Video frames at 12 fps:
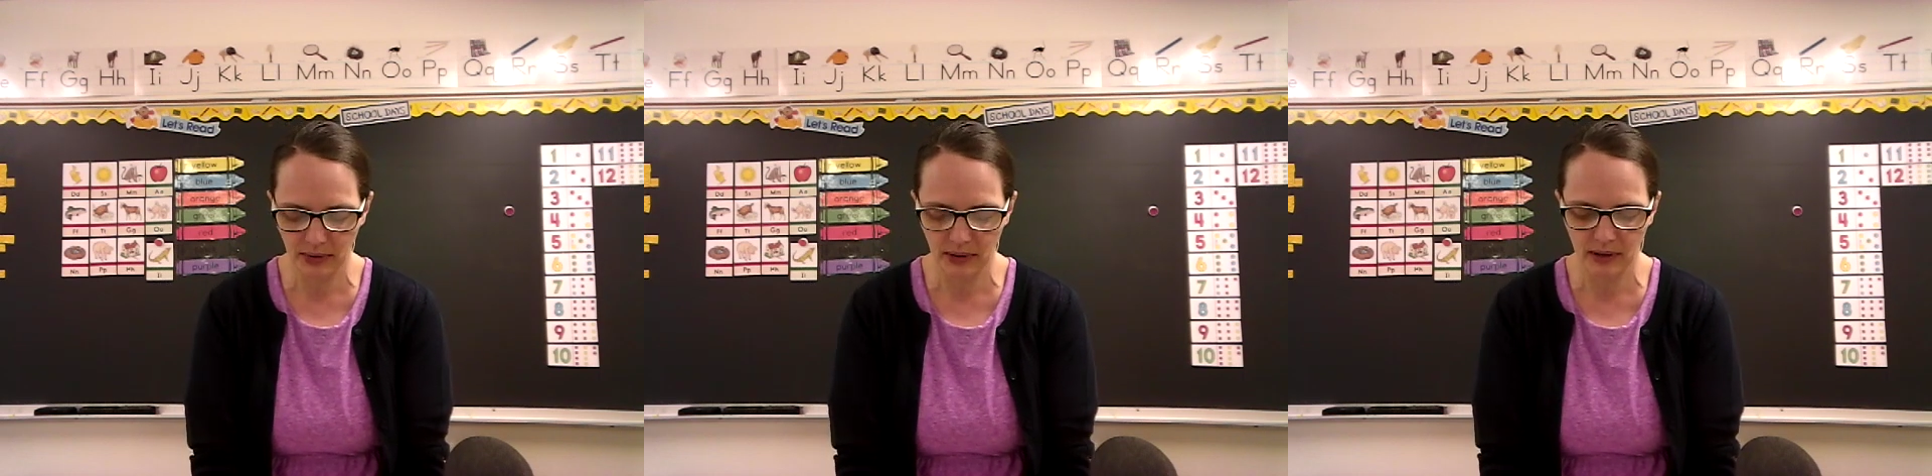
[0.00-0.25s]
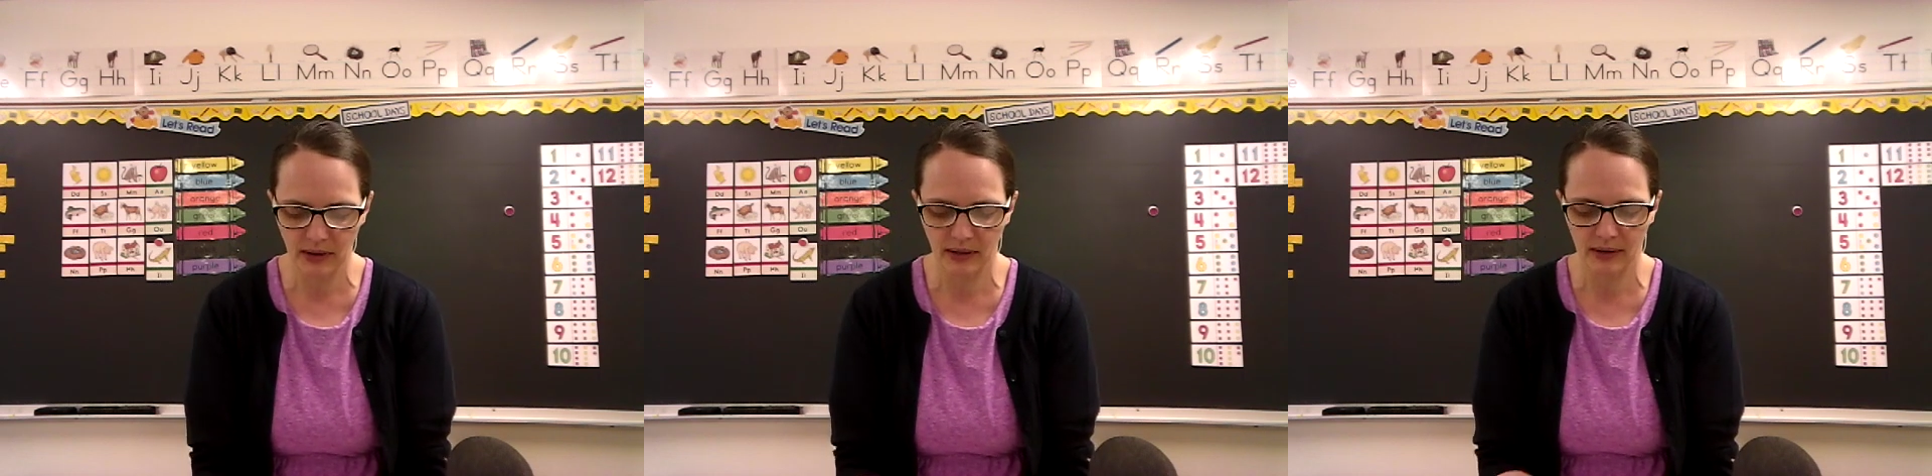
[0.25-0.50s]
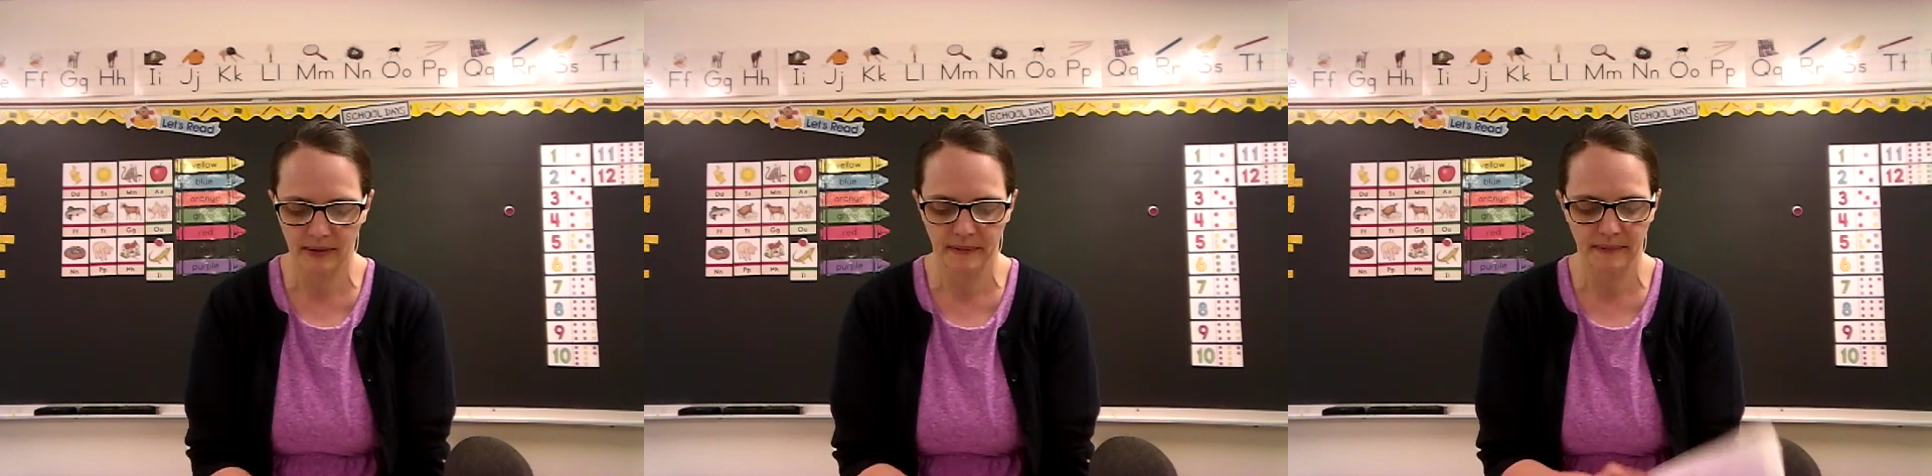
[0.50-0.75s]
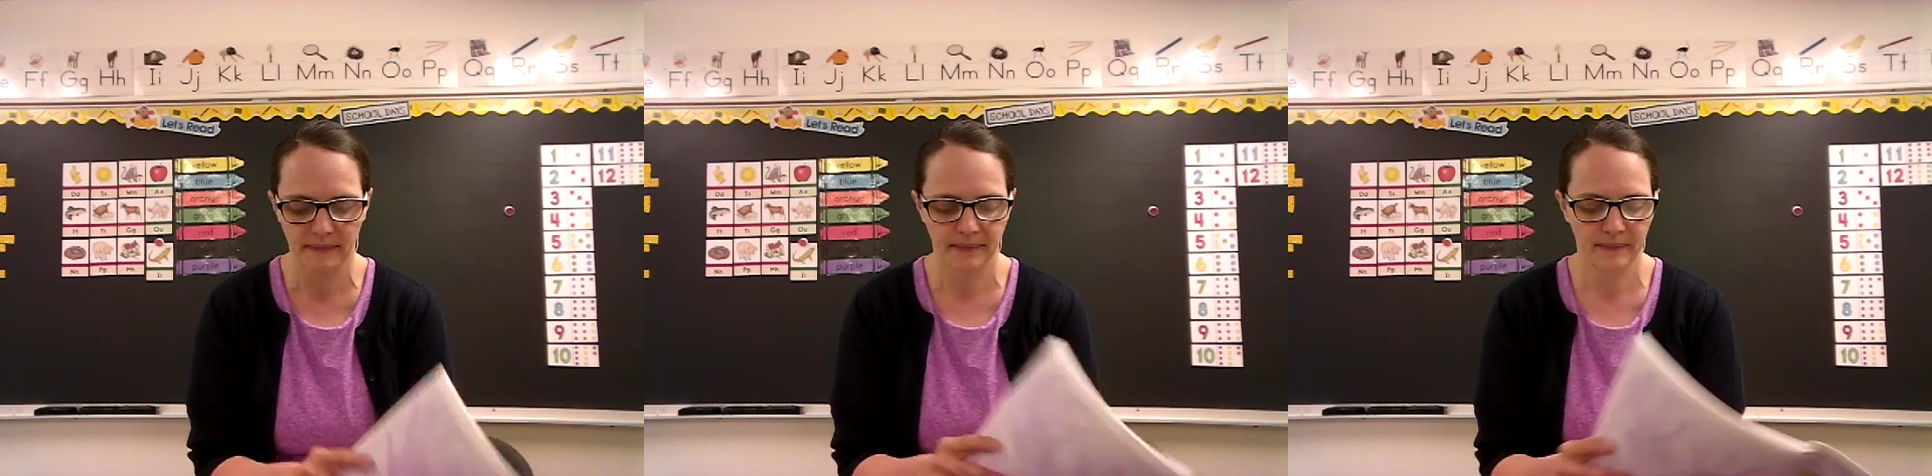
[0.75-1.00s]
book.
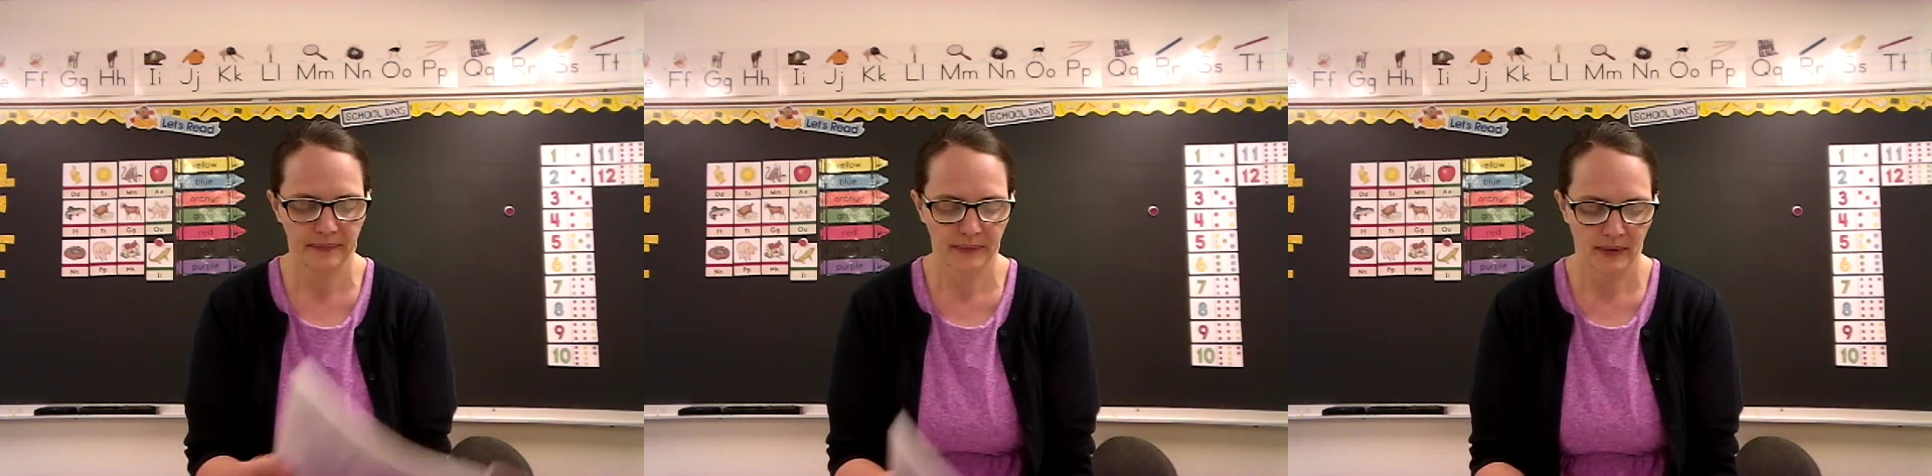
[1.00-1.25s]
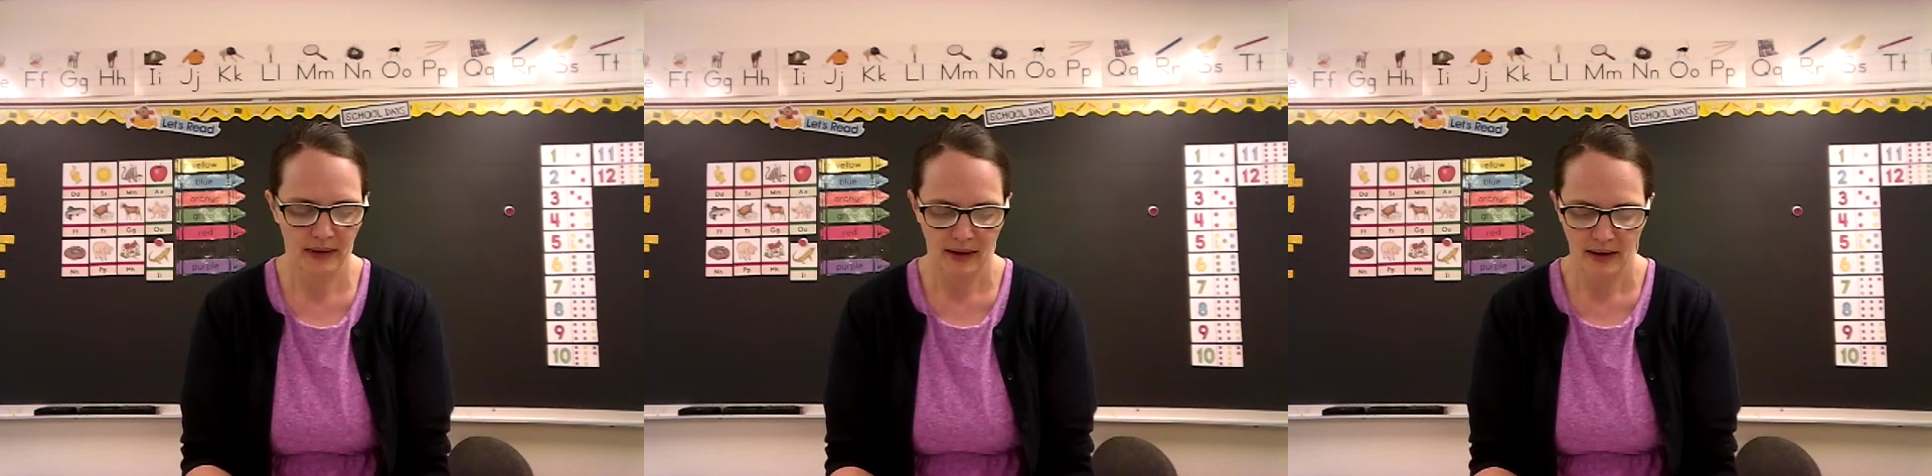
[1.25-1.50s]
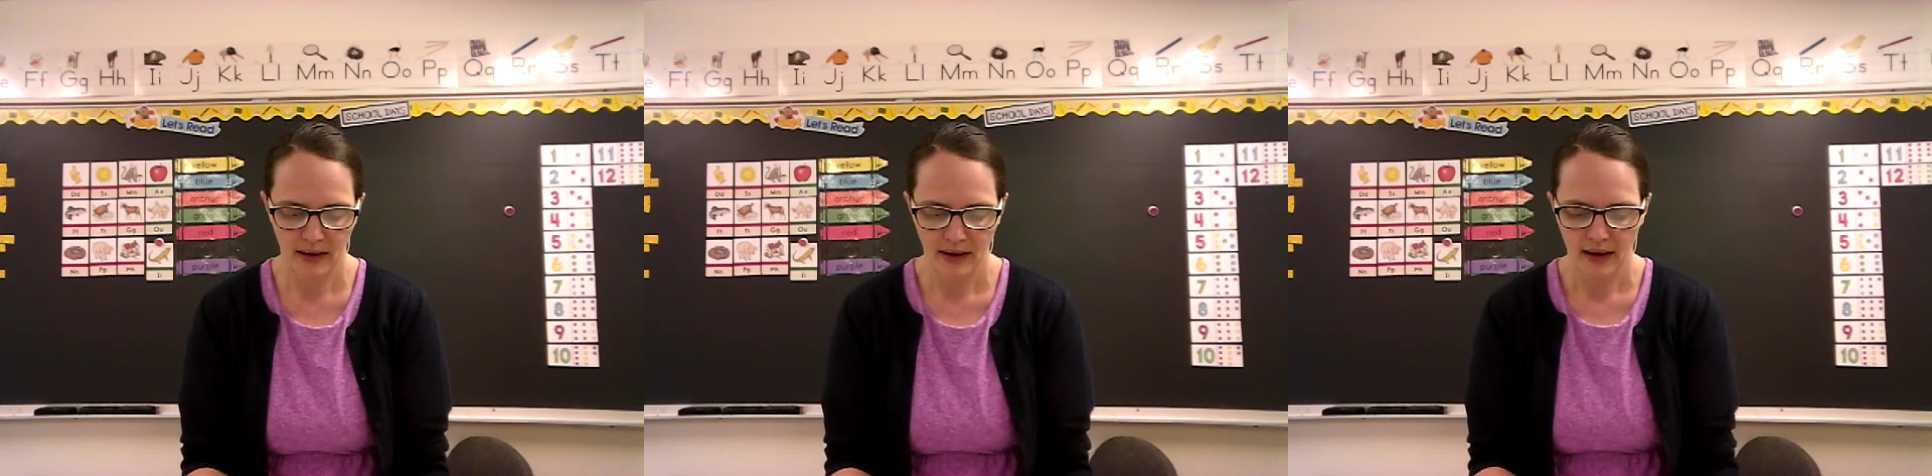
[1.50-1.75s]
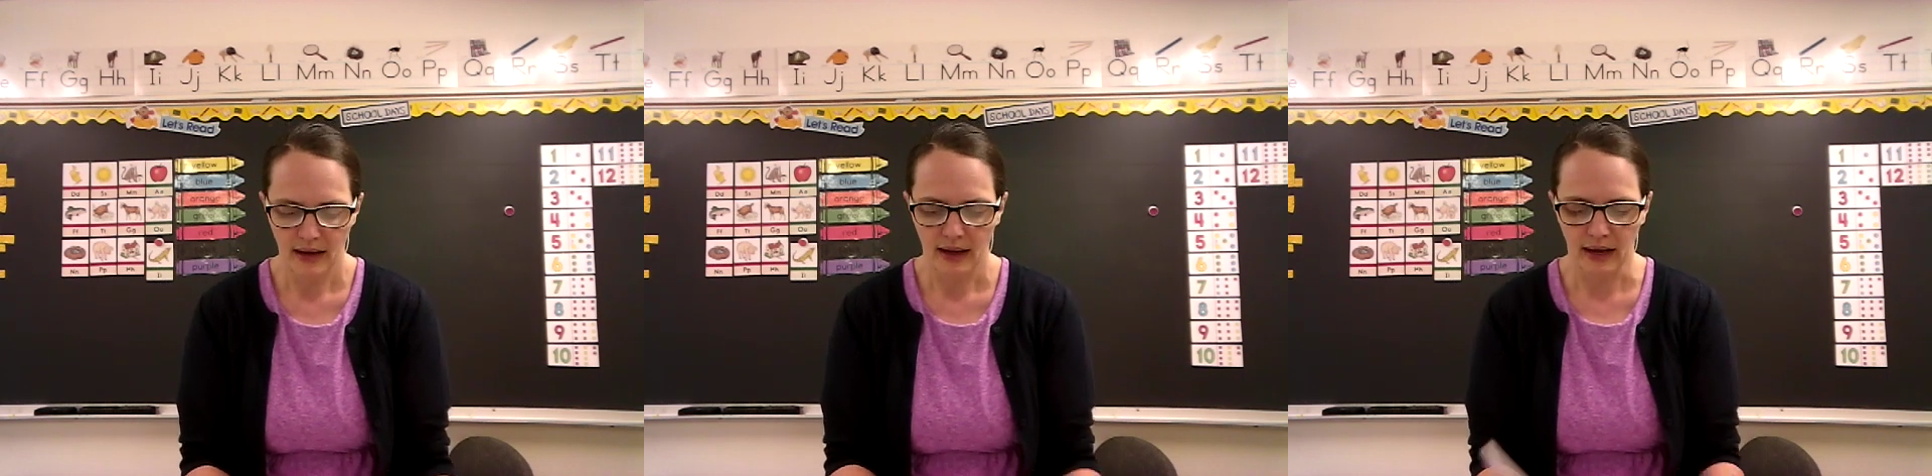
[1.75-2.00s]

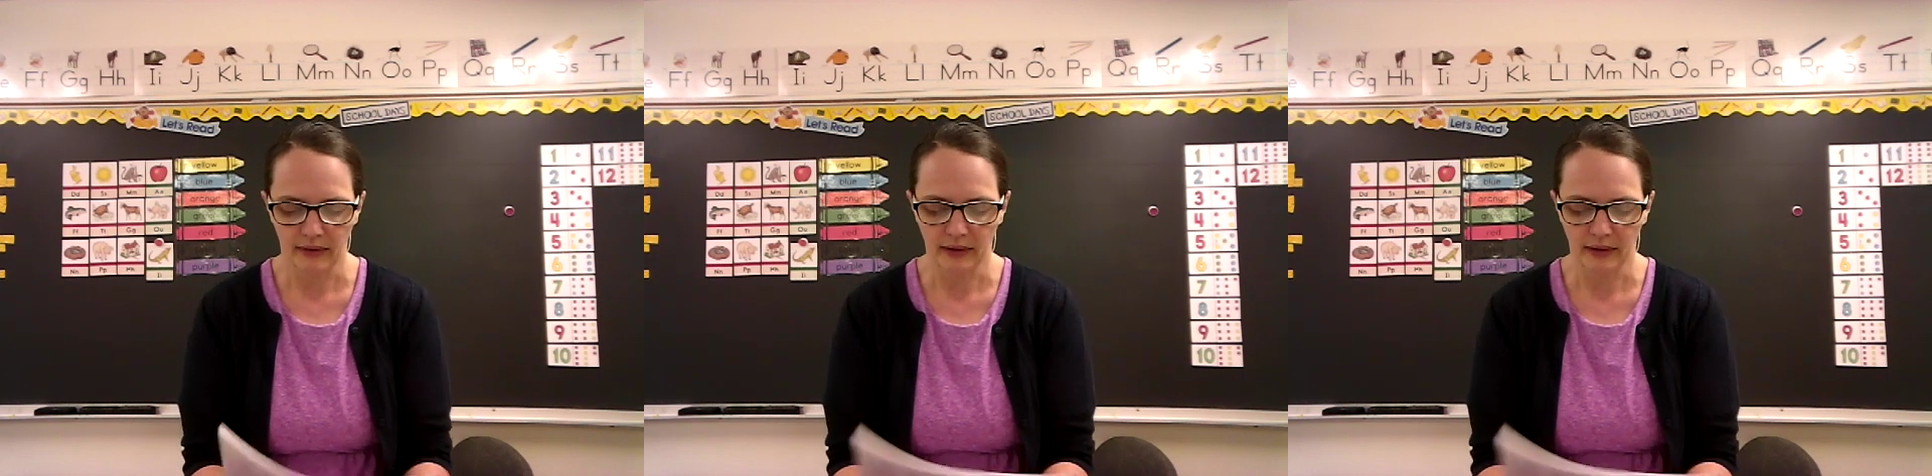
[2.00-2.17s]
And